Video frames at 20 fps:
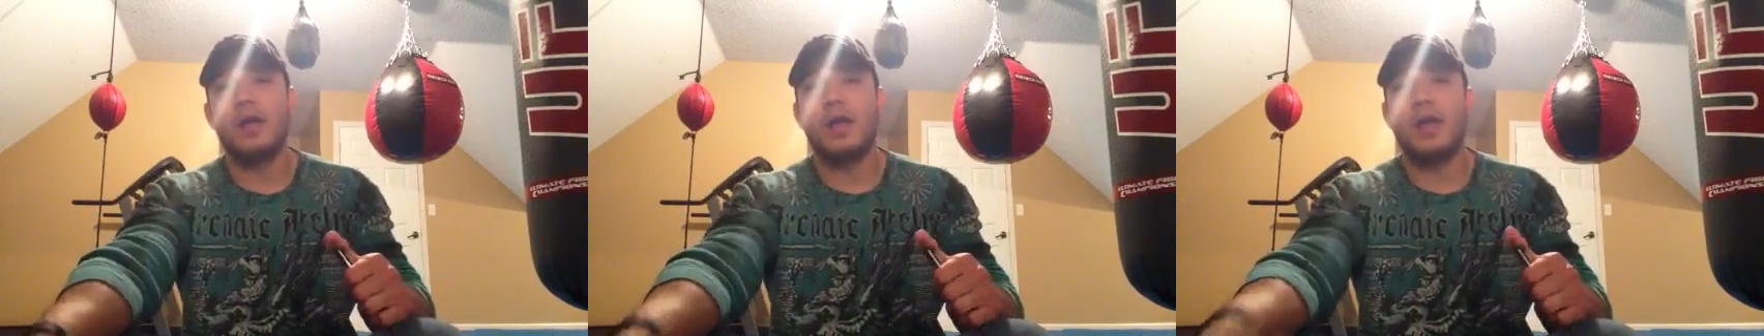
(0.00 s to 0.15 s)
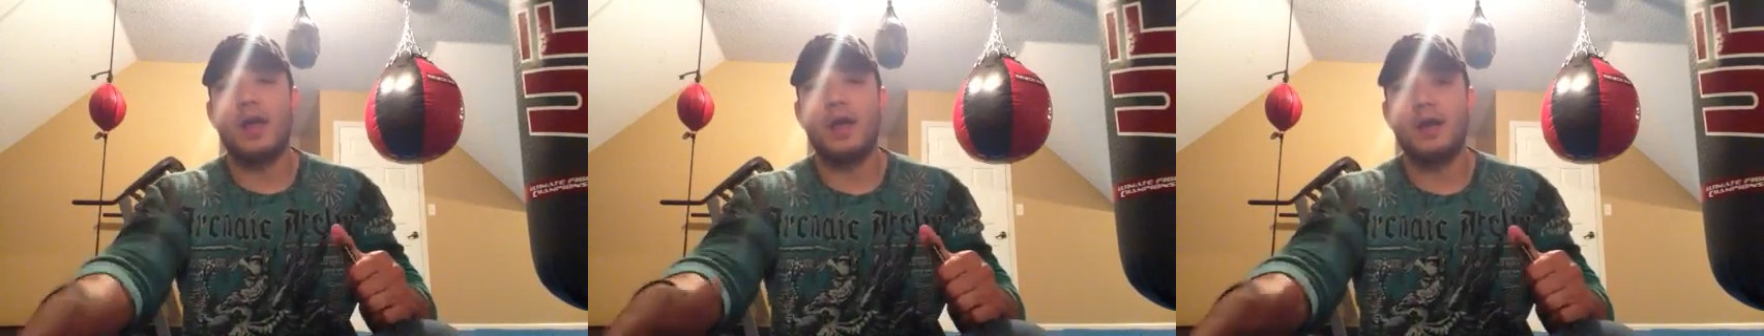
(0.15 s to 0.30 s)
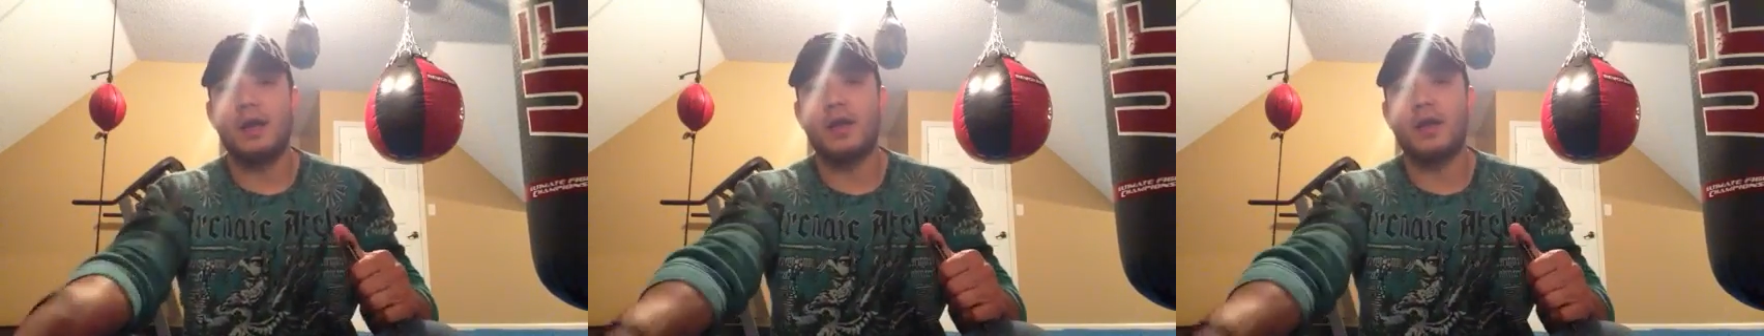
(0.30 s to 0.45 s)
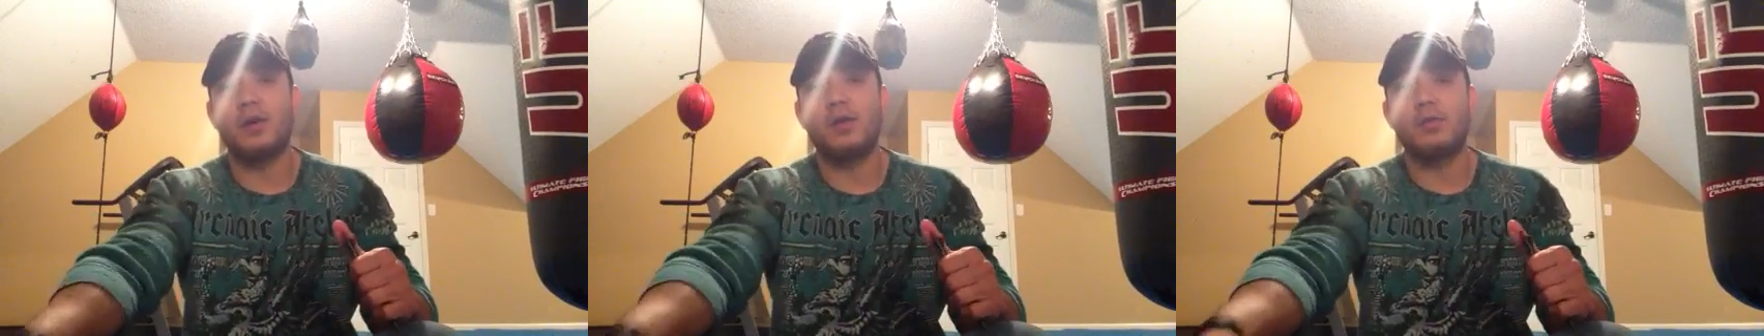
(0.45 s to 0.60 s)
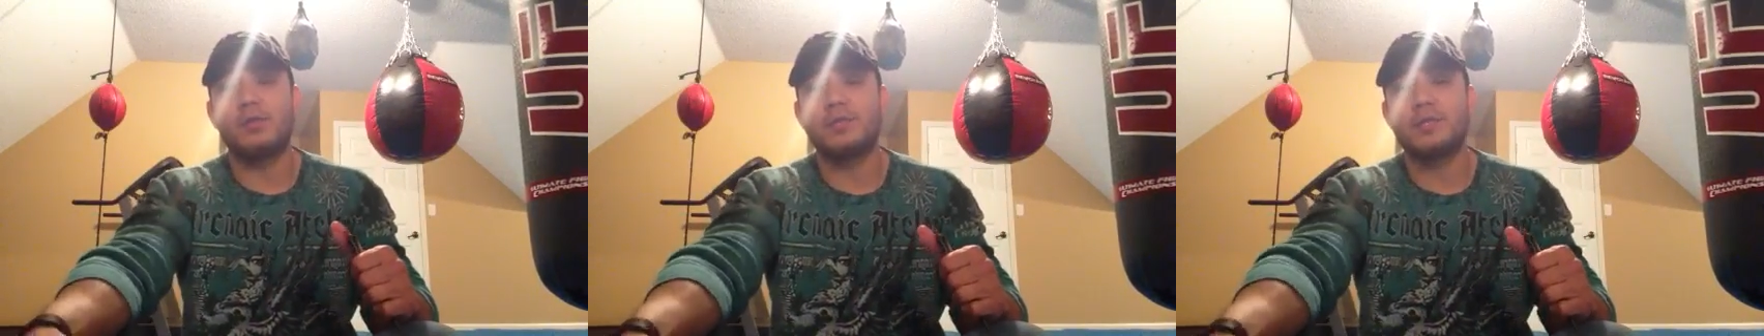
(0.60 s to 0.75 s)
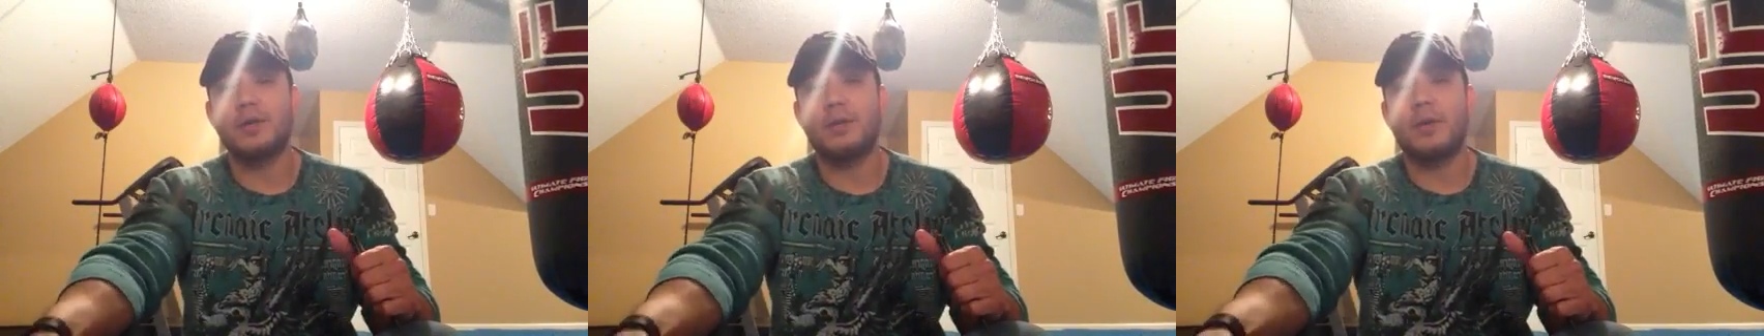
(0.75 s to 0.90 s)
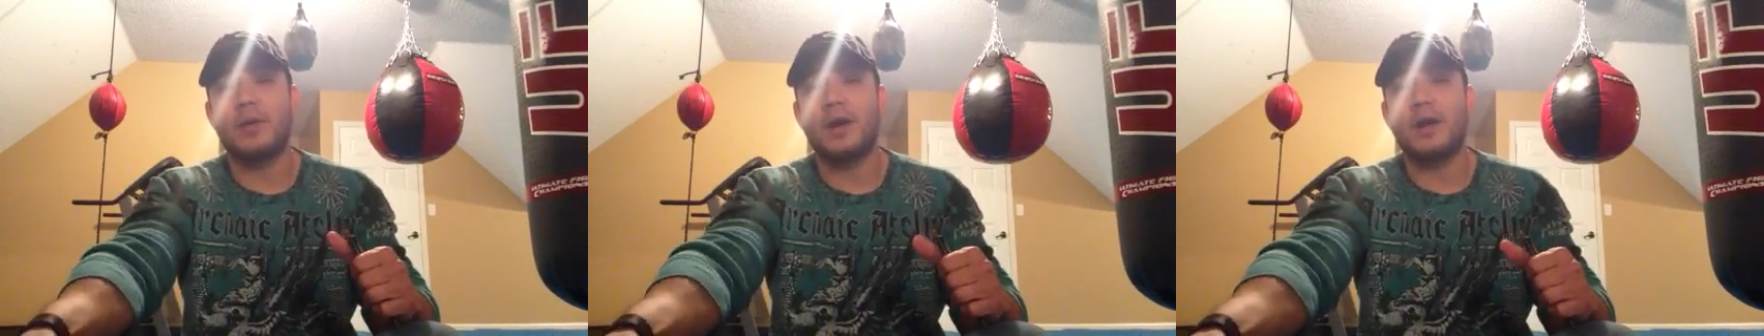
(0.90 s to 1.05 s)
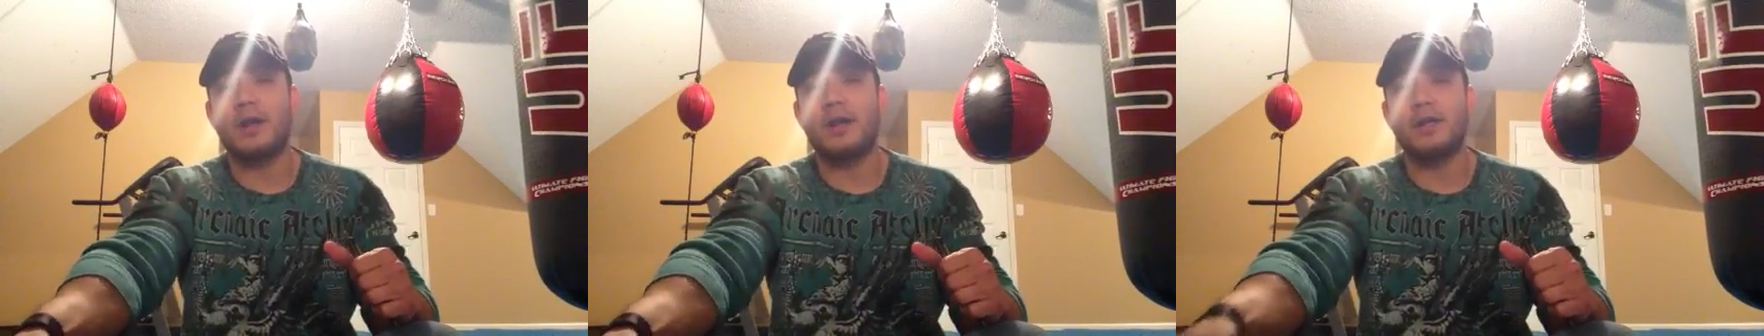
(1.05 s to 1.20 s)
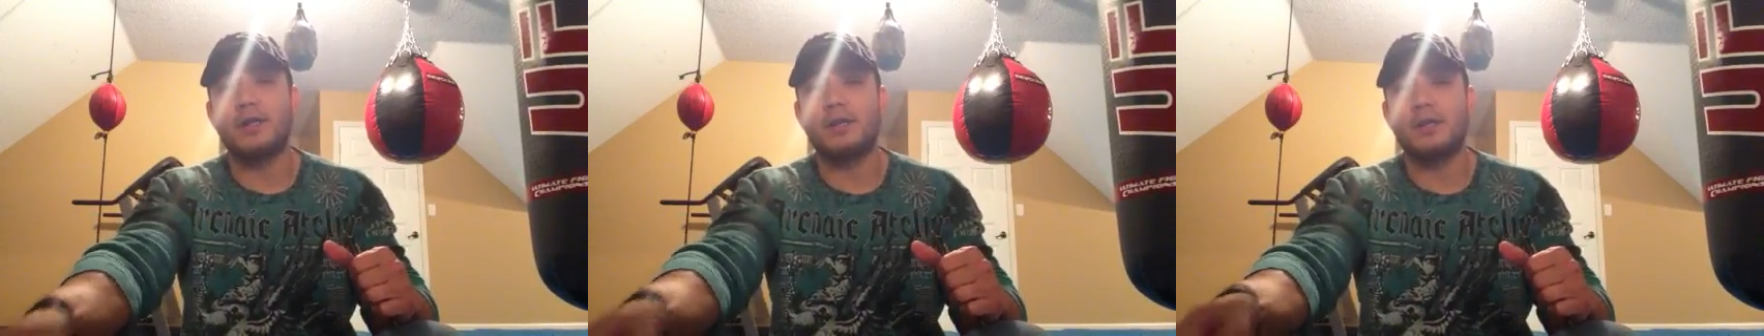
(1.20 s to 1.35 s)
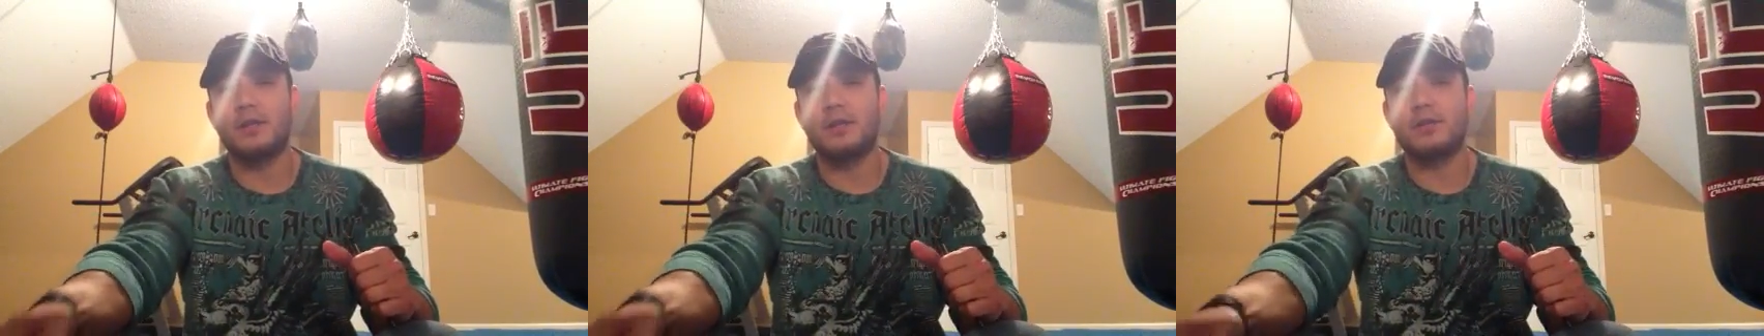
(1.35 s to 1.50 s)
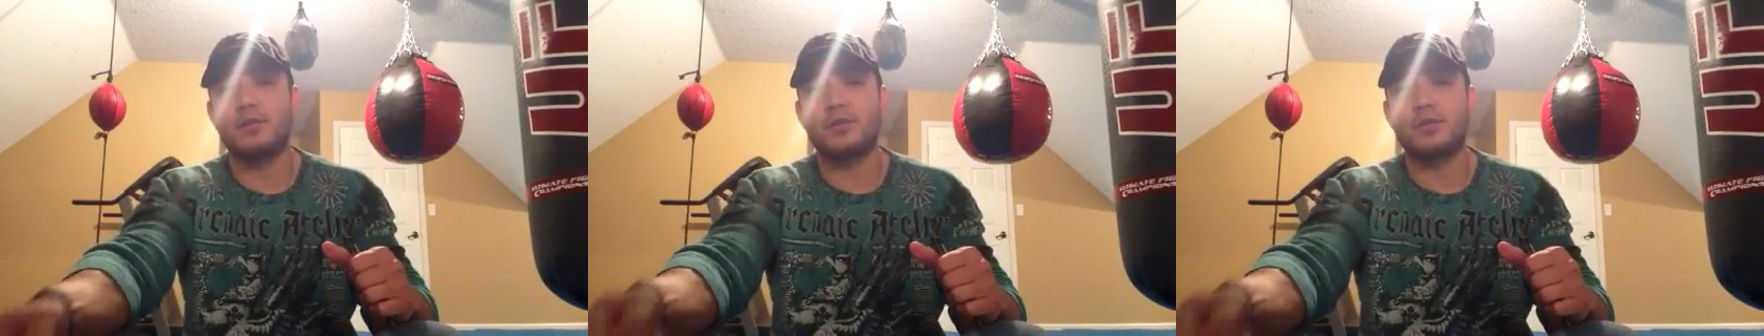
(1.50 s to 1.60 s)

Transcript: and help somebody, to